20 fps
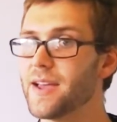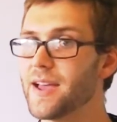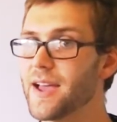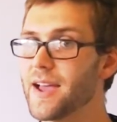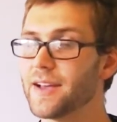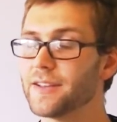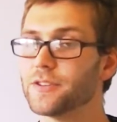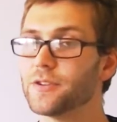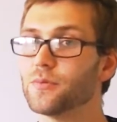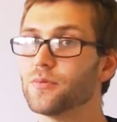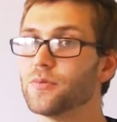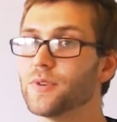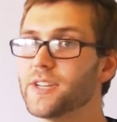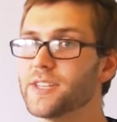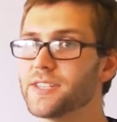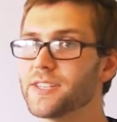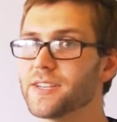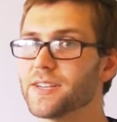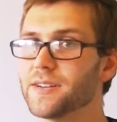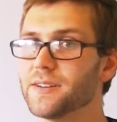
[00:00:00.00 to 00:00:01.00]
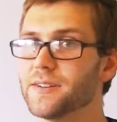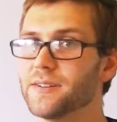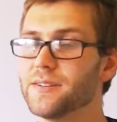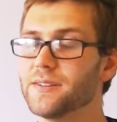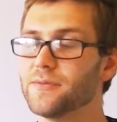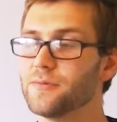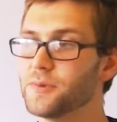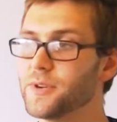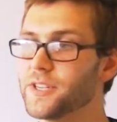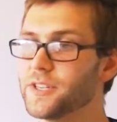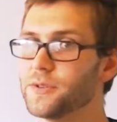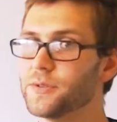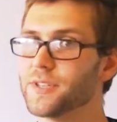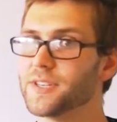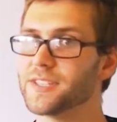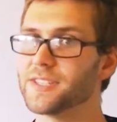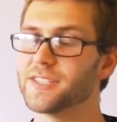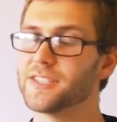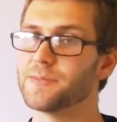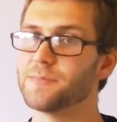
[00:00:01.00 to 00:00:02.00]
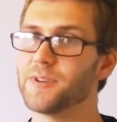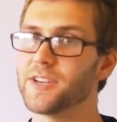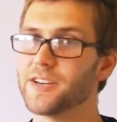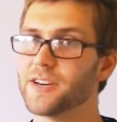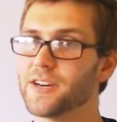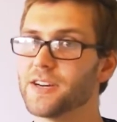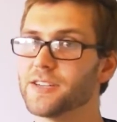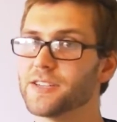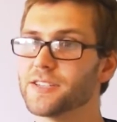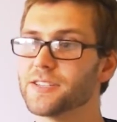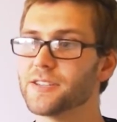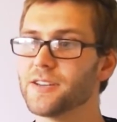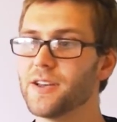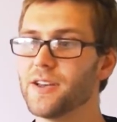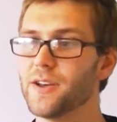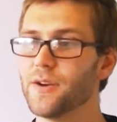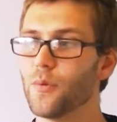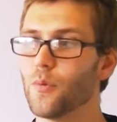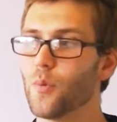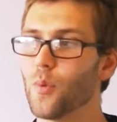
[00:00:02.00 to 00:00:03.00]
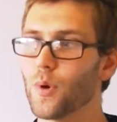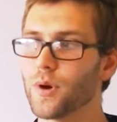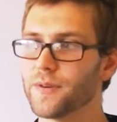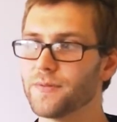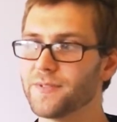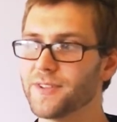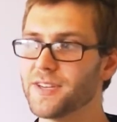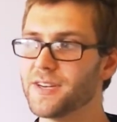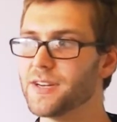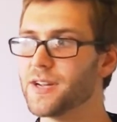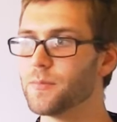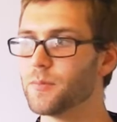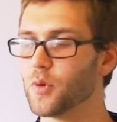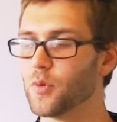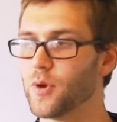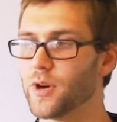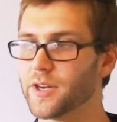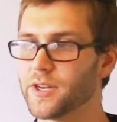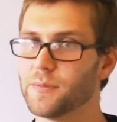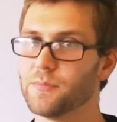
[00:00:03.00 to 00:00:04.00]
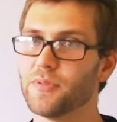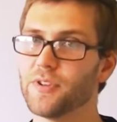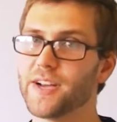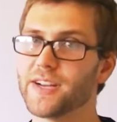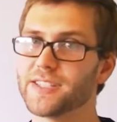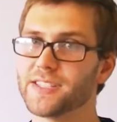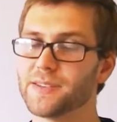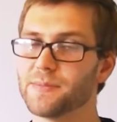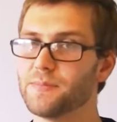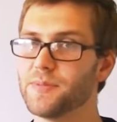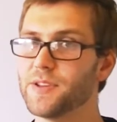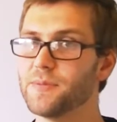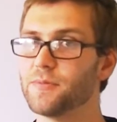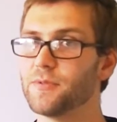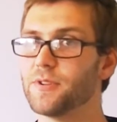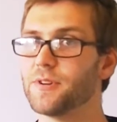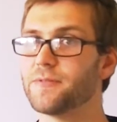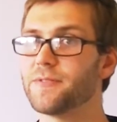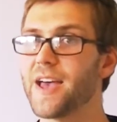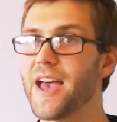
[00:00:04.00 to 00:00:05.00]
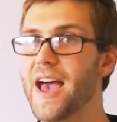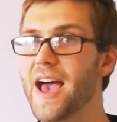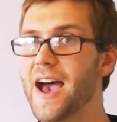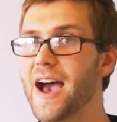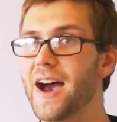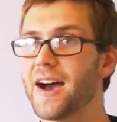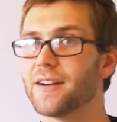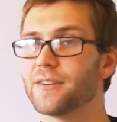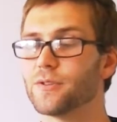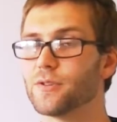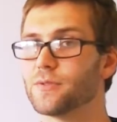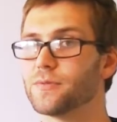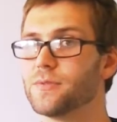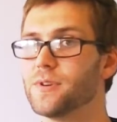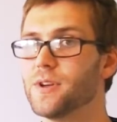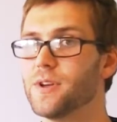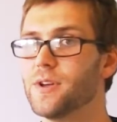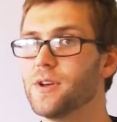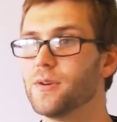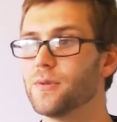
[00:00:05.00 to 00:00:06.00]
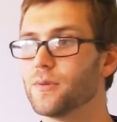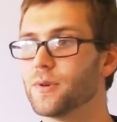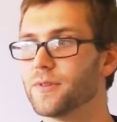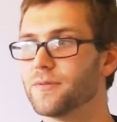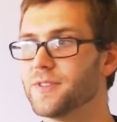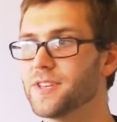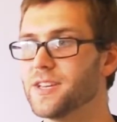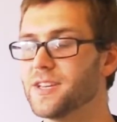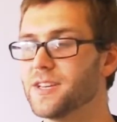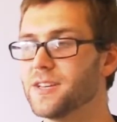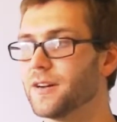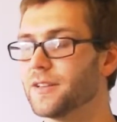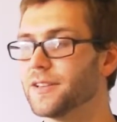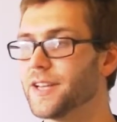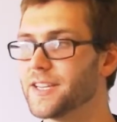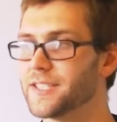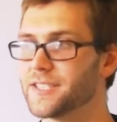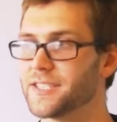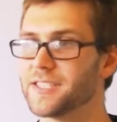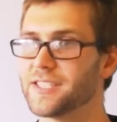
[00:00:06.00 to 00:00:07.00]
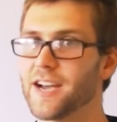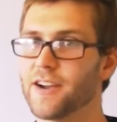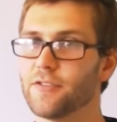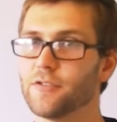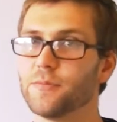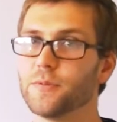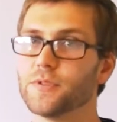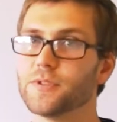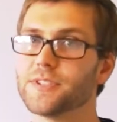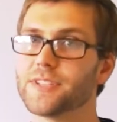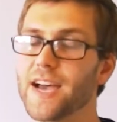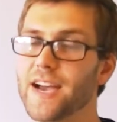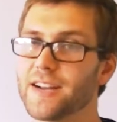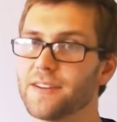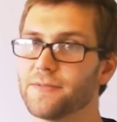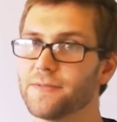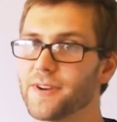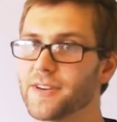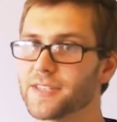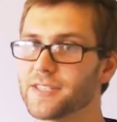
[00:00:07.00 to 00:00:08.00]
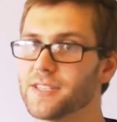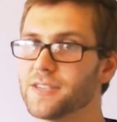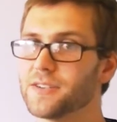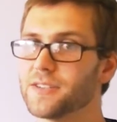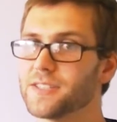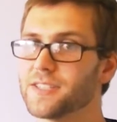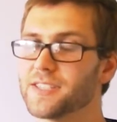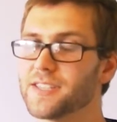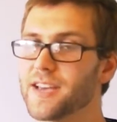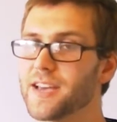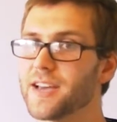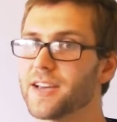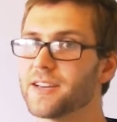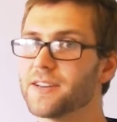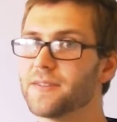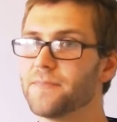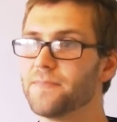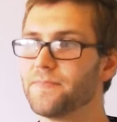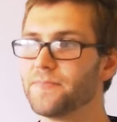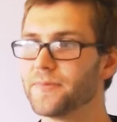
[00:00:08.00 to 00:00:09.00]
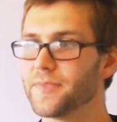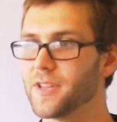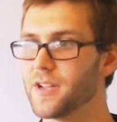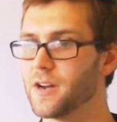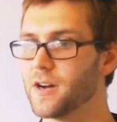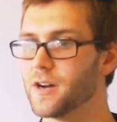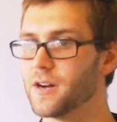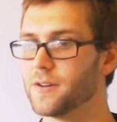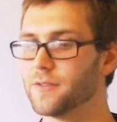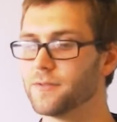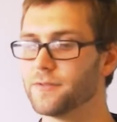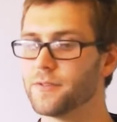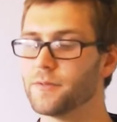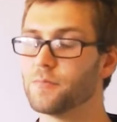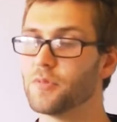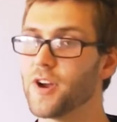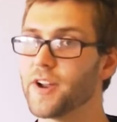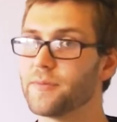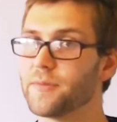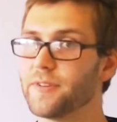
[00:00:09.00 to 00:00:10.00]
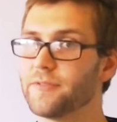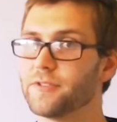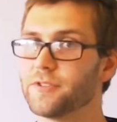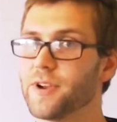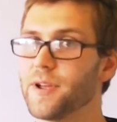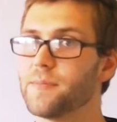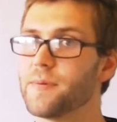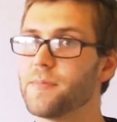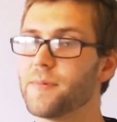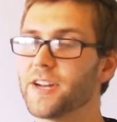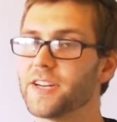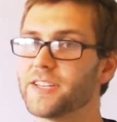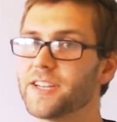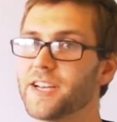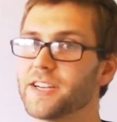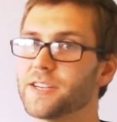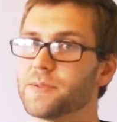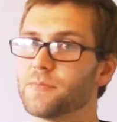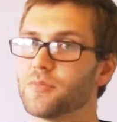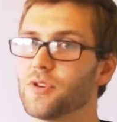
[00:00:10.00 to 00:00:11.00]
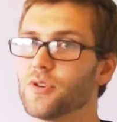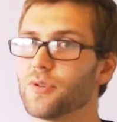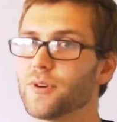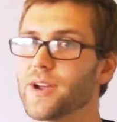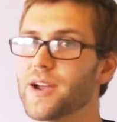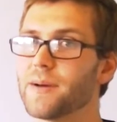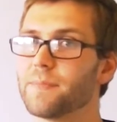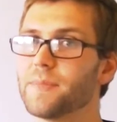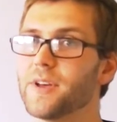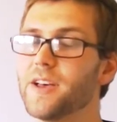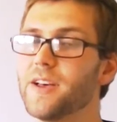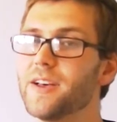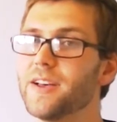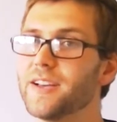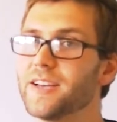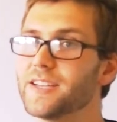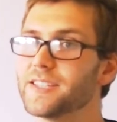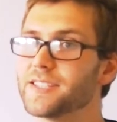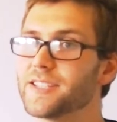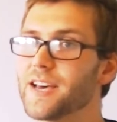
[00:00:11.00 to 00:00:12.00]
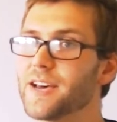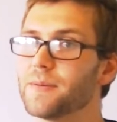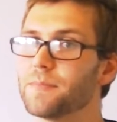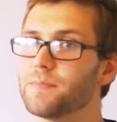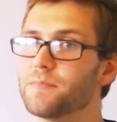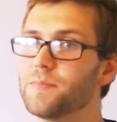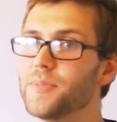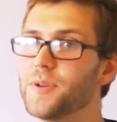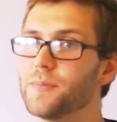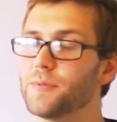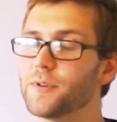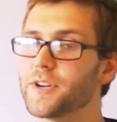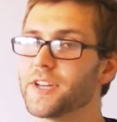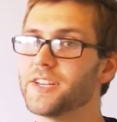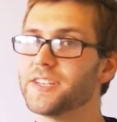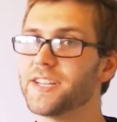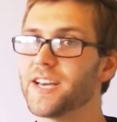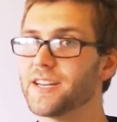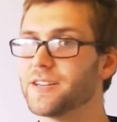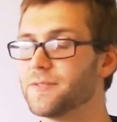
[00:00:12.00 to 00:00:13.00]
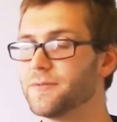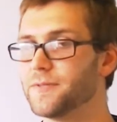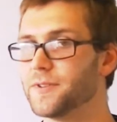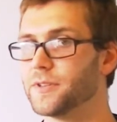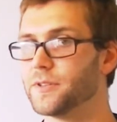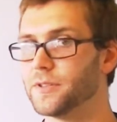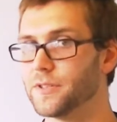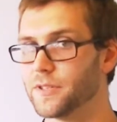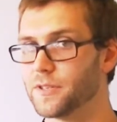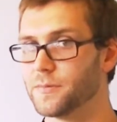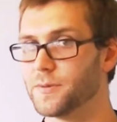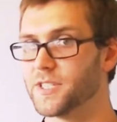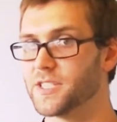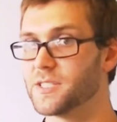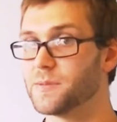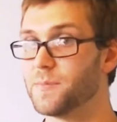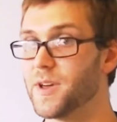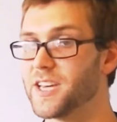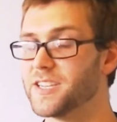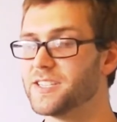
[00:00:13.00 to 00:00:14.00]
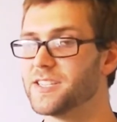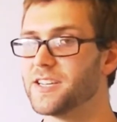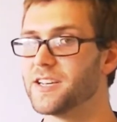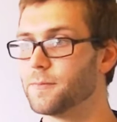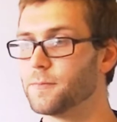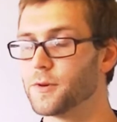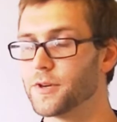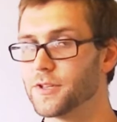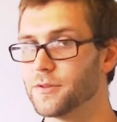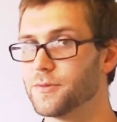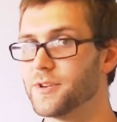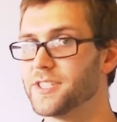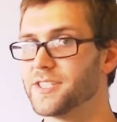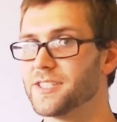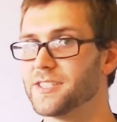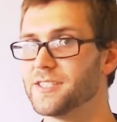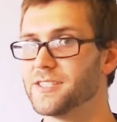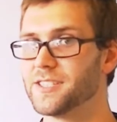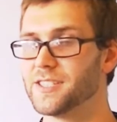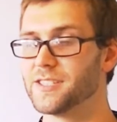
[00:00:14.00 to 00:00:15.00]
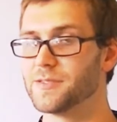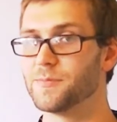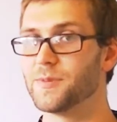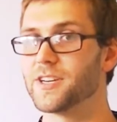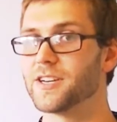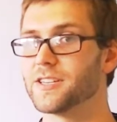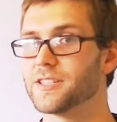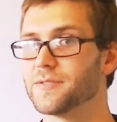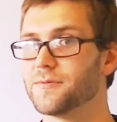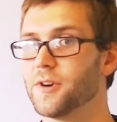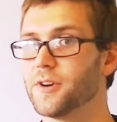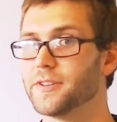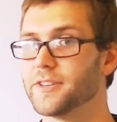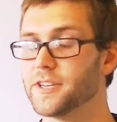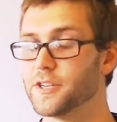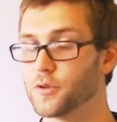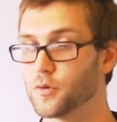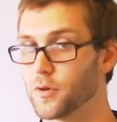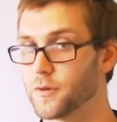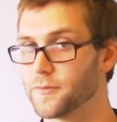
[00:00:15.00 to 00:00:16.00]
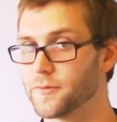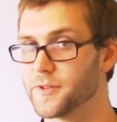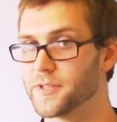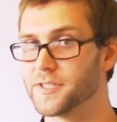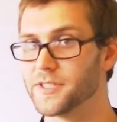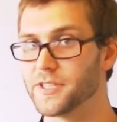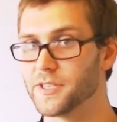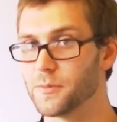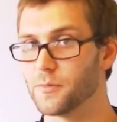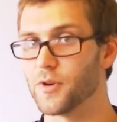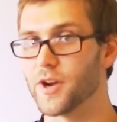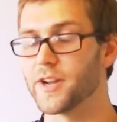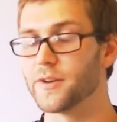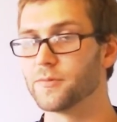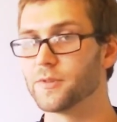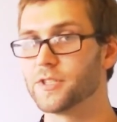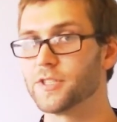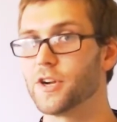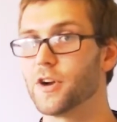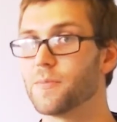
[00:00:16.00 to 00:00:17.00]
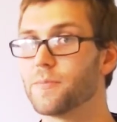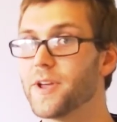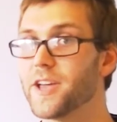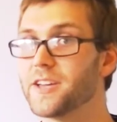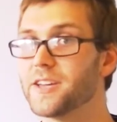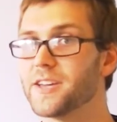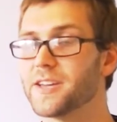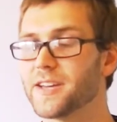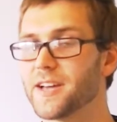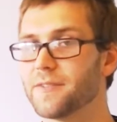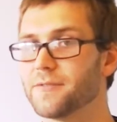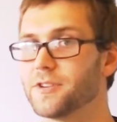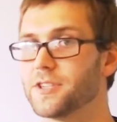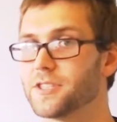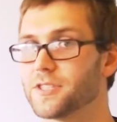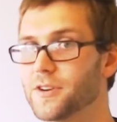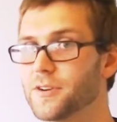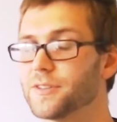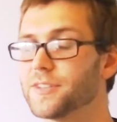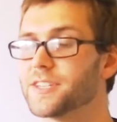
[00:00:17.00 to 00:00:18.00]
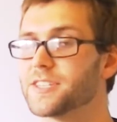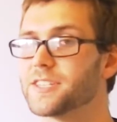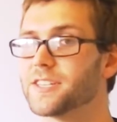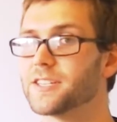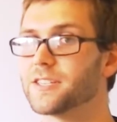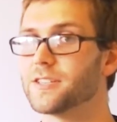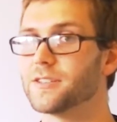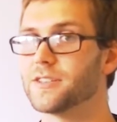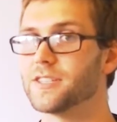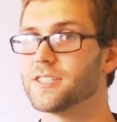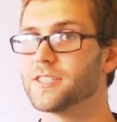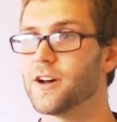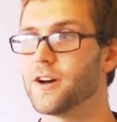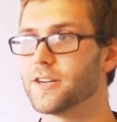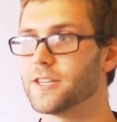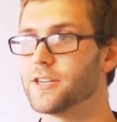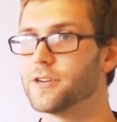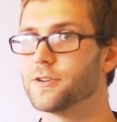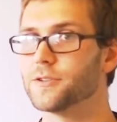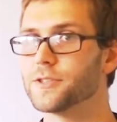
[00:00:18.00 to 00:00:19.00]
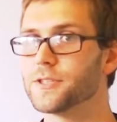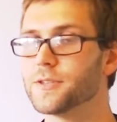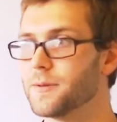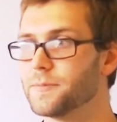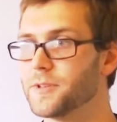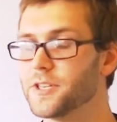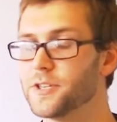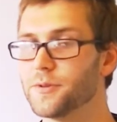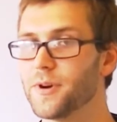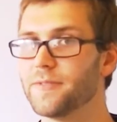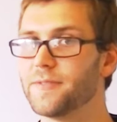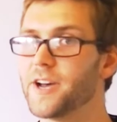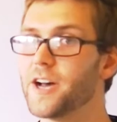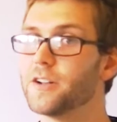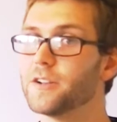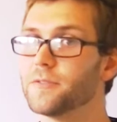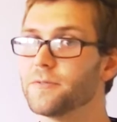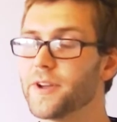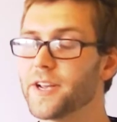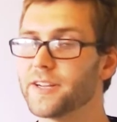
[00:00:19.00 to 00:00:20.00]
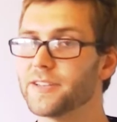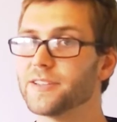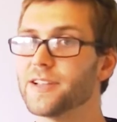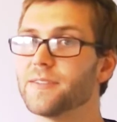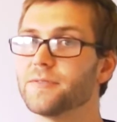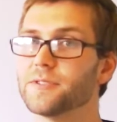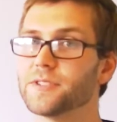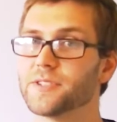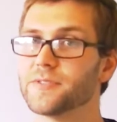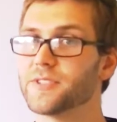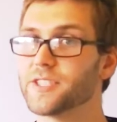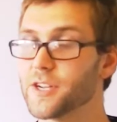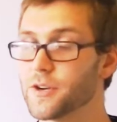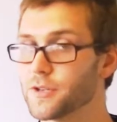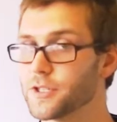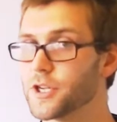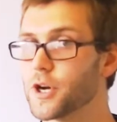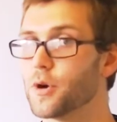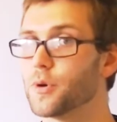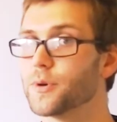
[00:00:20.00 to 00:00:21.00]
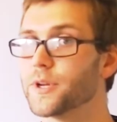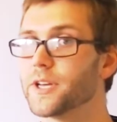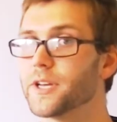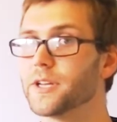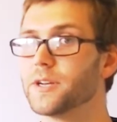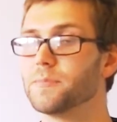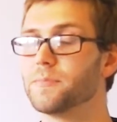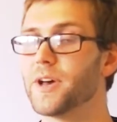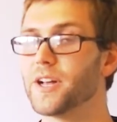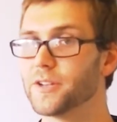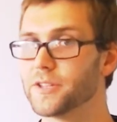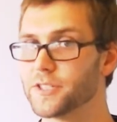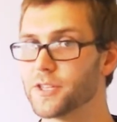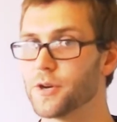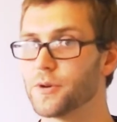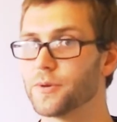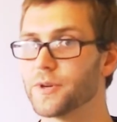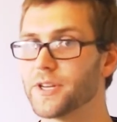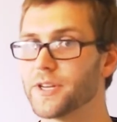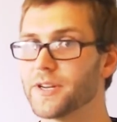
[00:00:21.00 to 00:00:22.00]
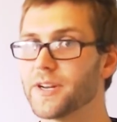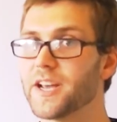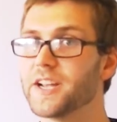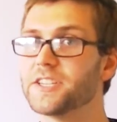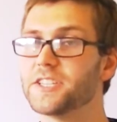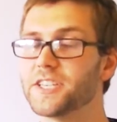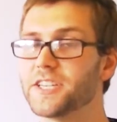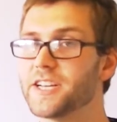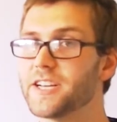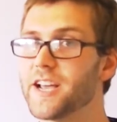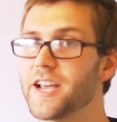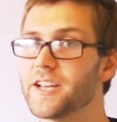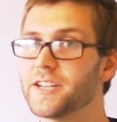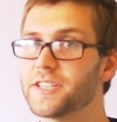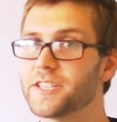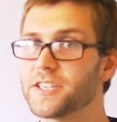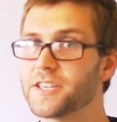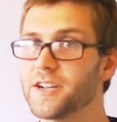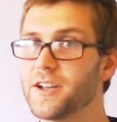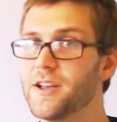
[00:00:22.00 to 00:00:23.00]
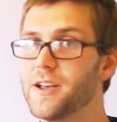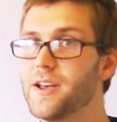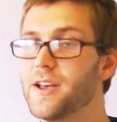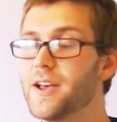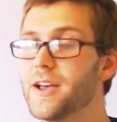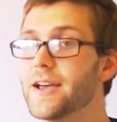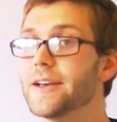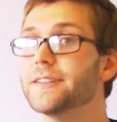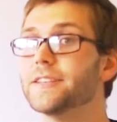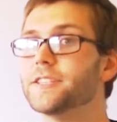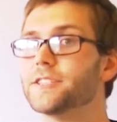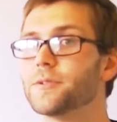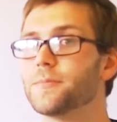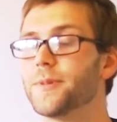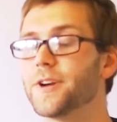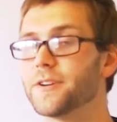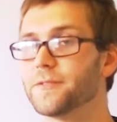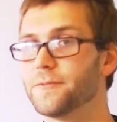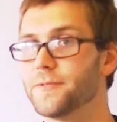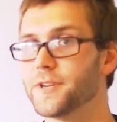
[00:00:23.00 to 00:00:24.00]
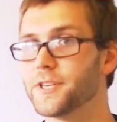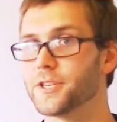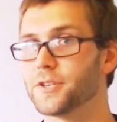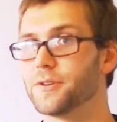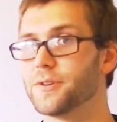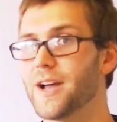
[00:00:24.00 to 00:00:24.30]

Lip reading: And the reason we do this is because one of the number 1 complaints that people have had, or one of the less desirable side effects, you could say, of a brainwave entrainment meditation program is that people can tend to feel a little bit spacey. One of the reasons is because of all the endorphins that your brain will start making after you start listening to these audios. You do have elevated levels of serotonin, melatonin, HGH, and these are beneficial.